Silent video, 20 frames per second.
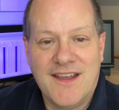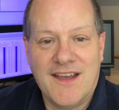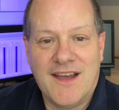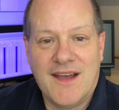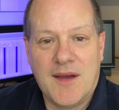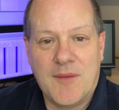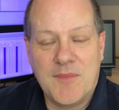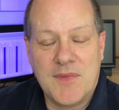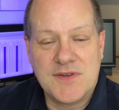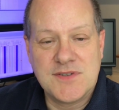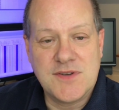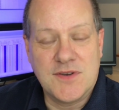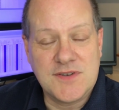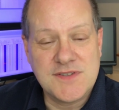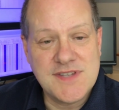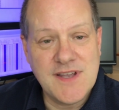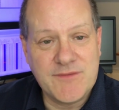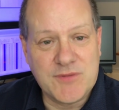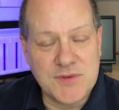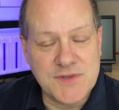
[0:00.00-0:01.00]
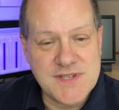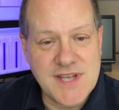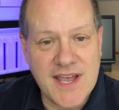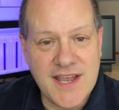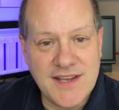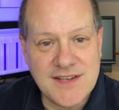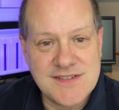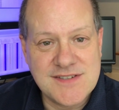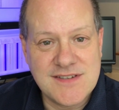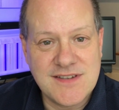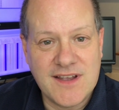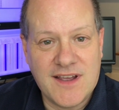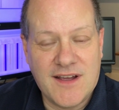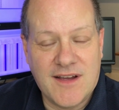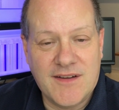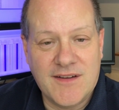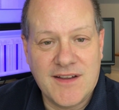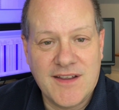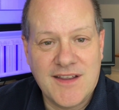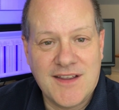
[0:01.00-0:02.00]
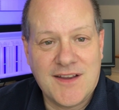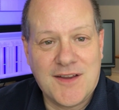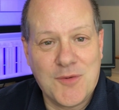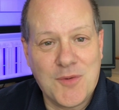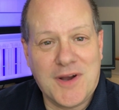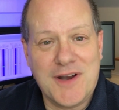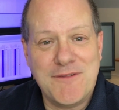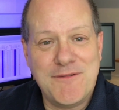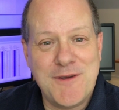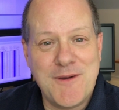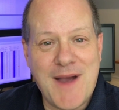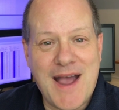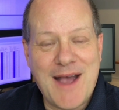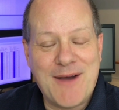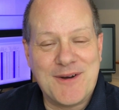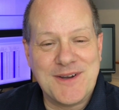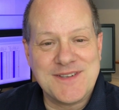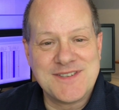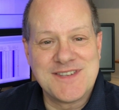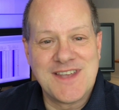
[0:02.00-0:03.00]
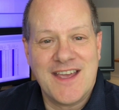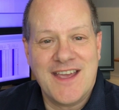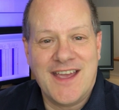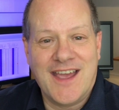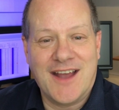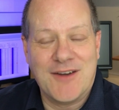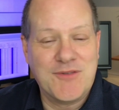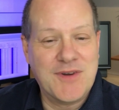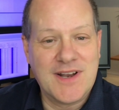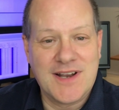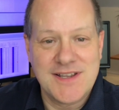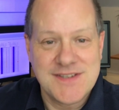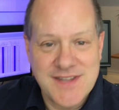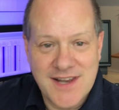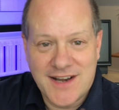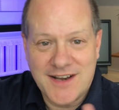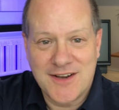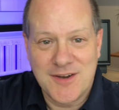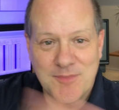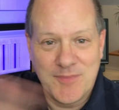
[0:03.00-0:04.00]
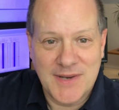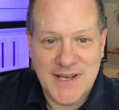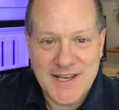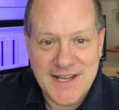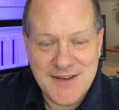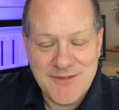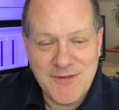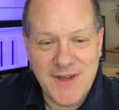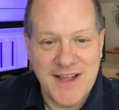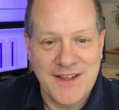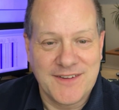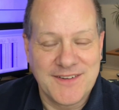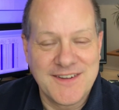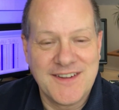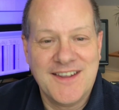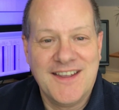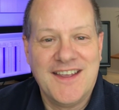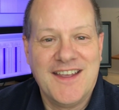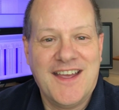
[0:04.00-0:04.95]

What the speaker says: It took several takes, quite a few hours, and realised that I completely failed